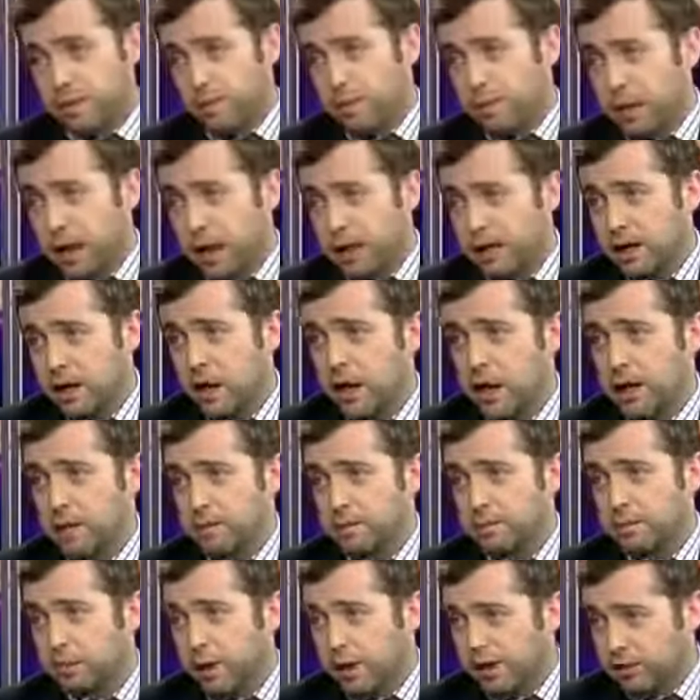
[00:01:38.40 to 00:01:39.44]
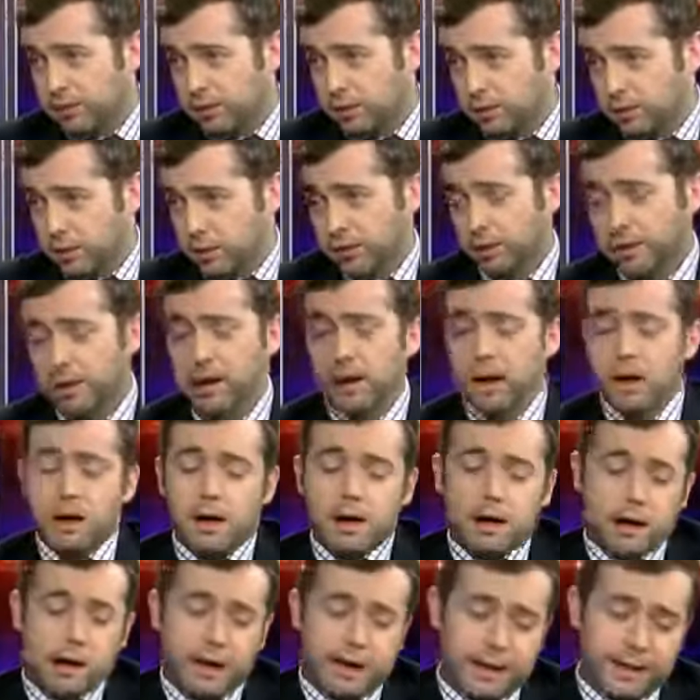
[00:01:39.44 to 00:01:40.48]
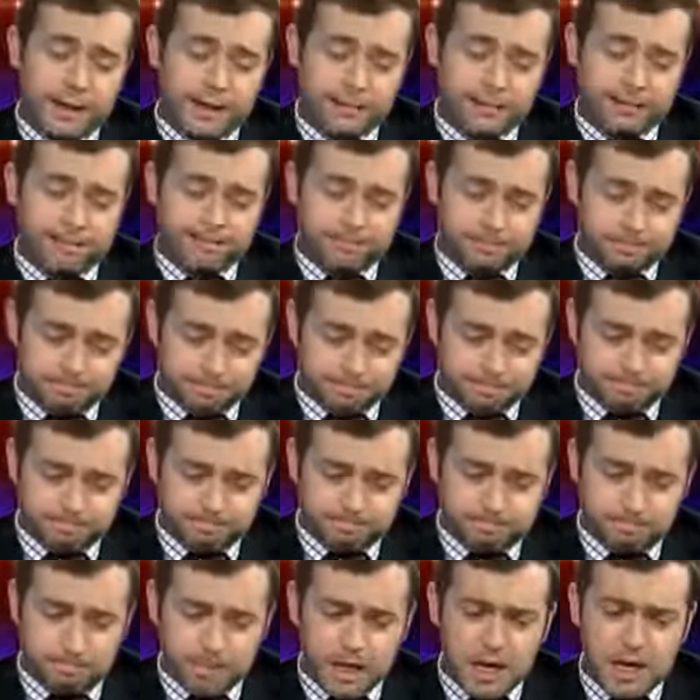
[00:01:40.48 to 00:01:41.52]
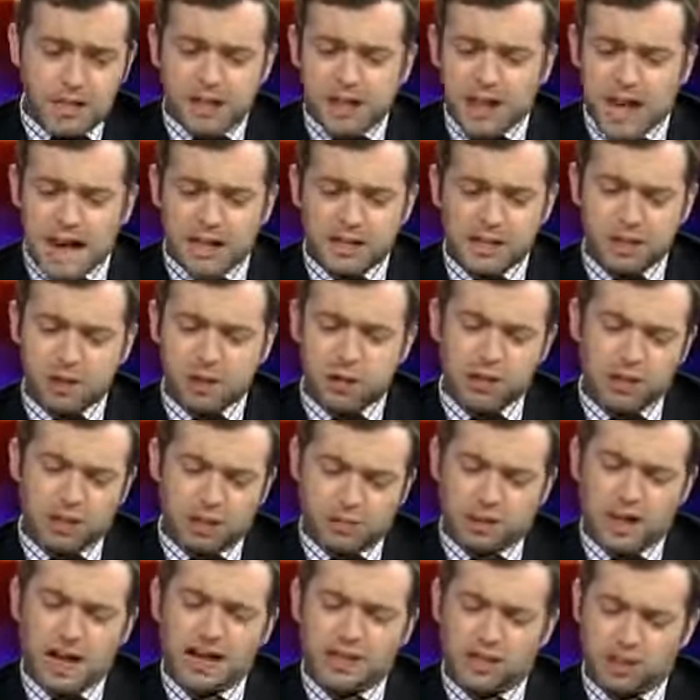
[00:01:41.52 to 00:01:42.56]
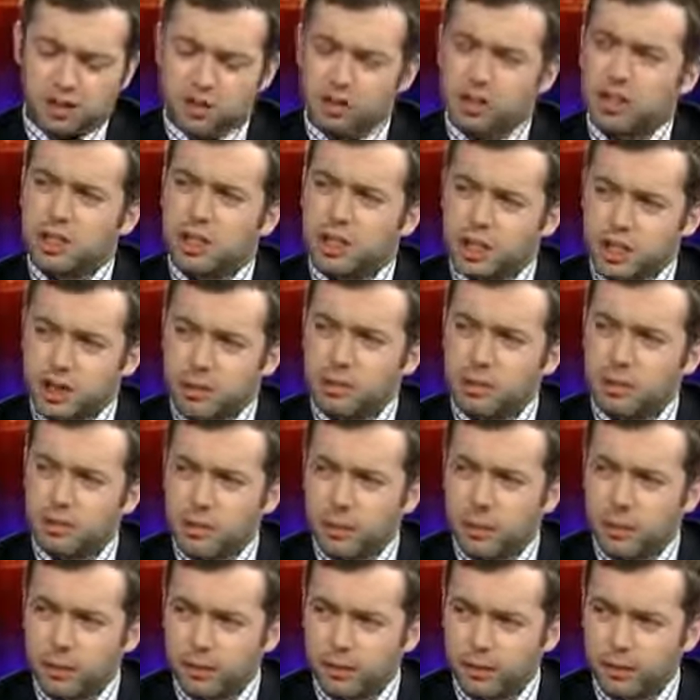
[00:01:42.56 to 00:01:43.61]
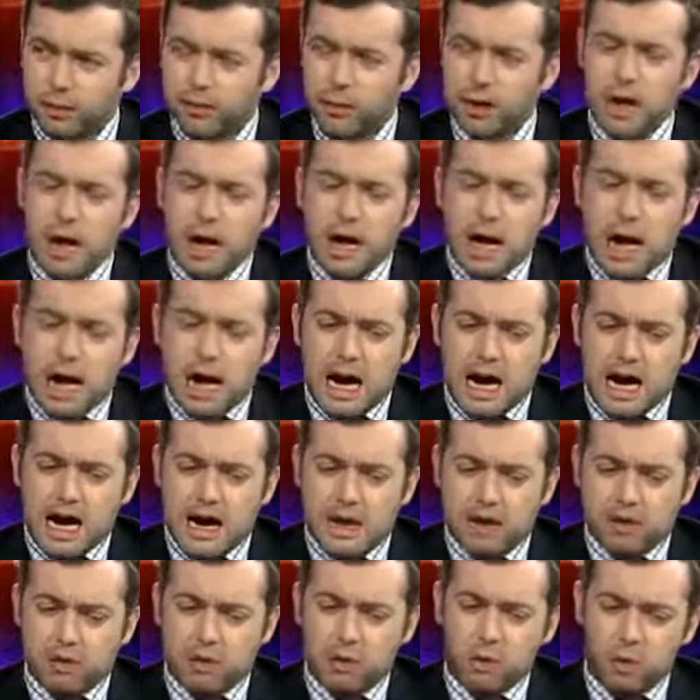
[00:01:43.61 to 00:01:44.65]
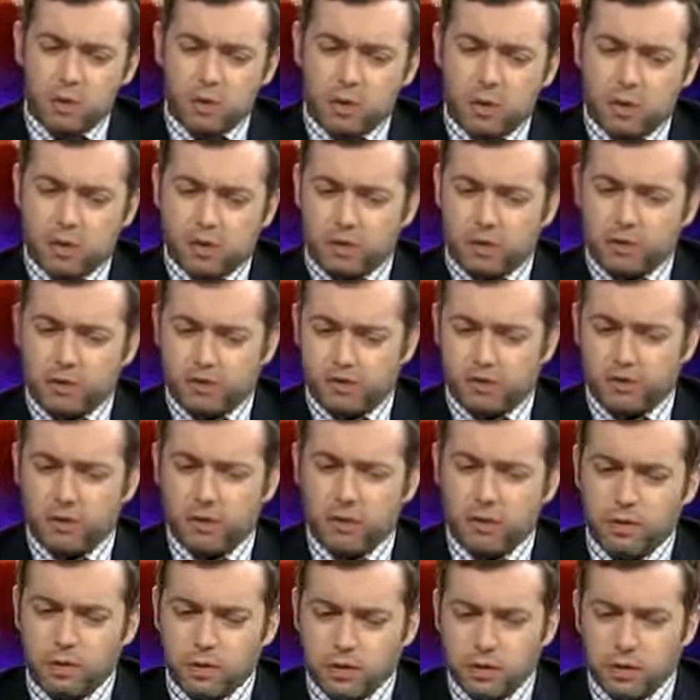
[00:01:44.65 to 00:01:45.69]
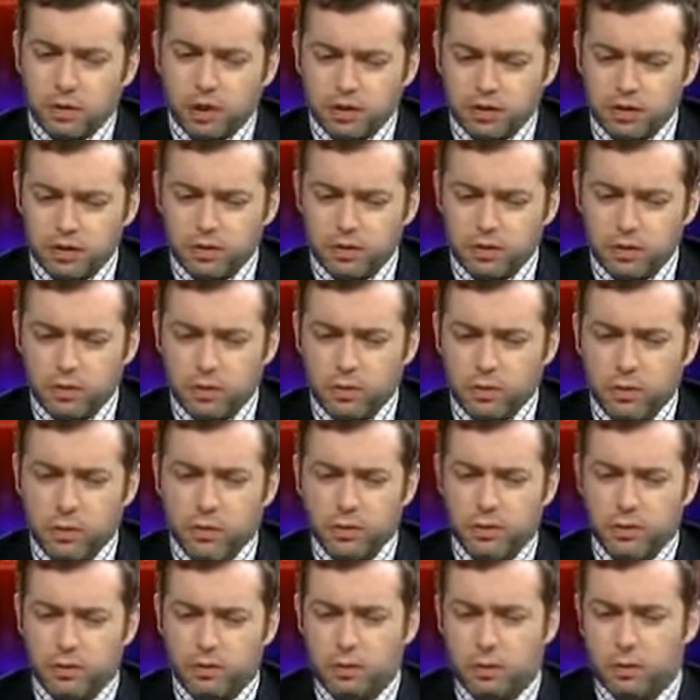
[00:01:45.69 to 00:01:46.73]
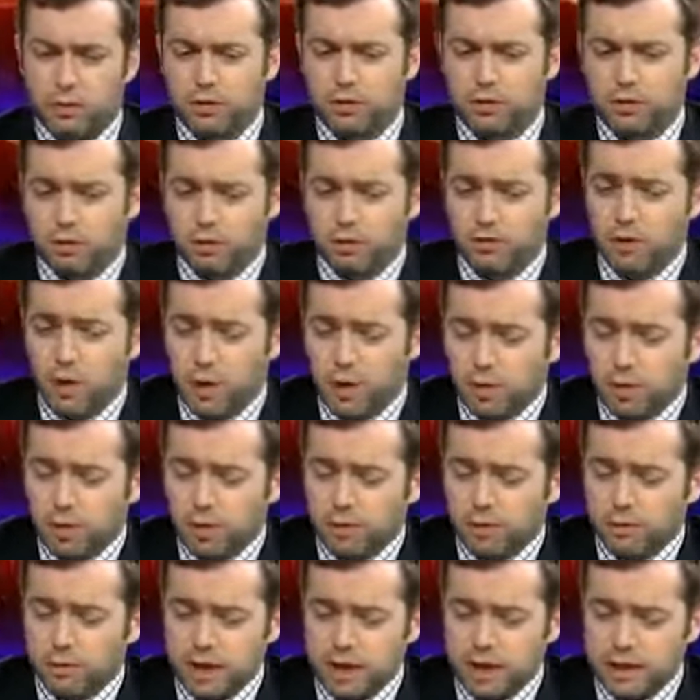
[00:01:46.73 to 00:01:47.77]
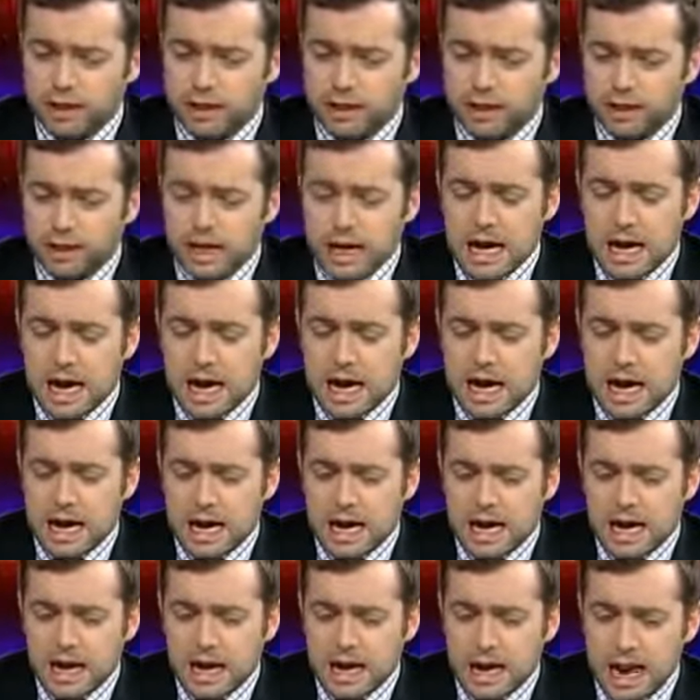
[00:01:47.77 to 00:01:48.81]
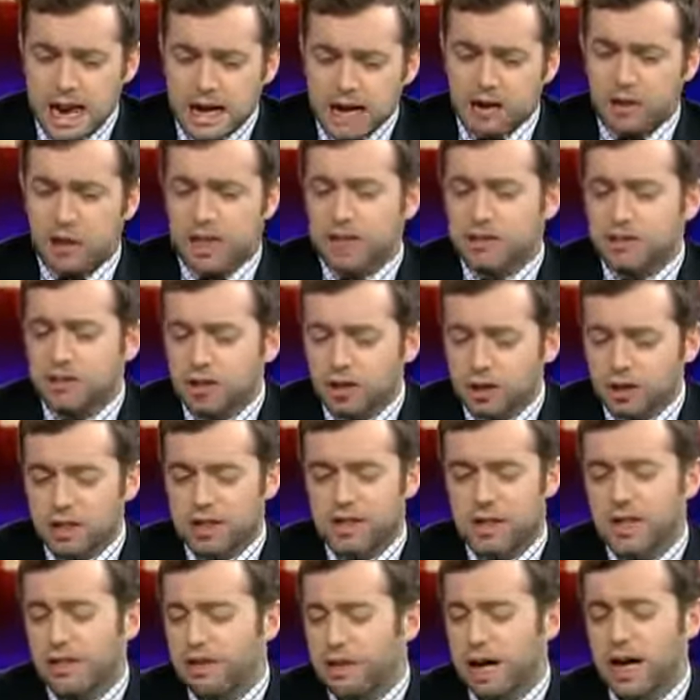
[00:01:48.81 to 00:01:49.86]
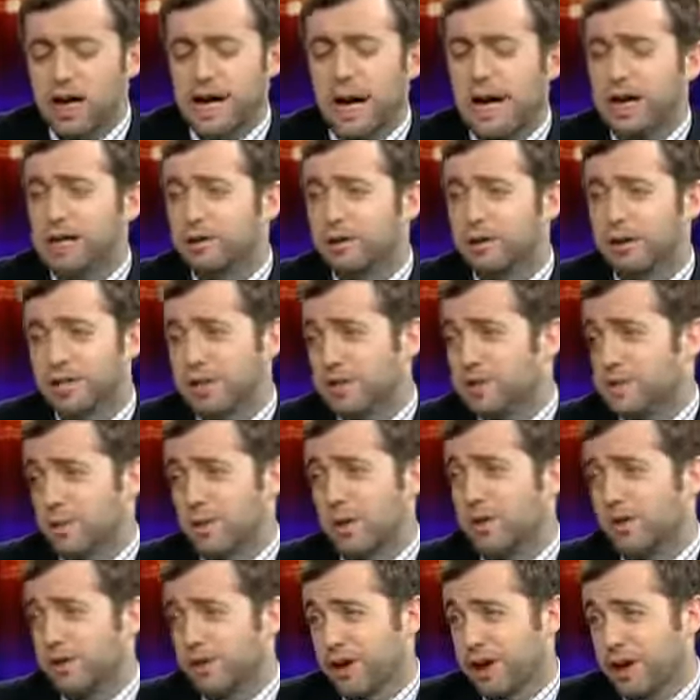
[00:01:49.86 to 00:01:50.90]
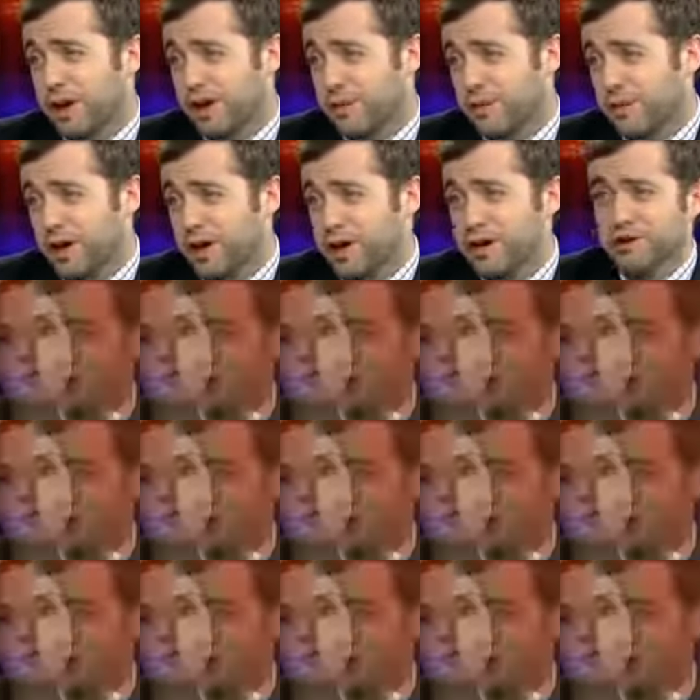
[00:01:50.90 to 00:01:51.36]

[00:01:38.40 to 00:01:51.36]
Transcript: the Pentagon press corps. Um, the national, some national security reporters uh, who, who were sort of the ones who were the most sort of vocal about it. Uh, and look, as a journalist, look, I, I criticize people all the time.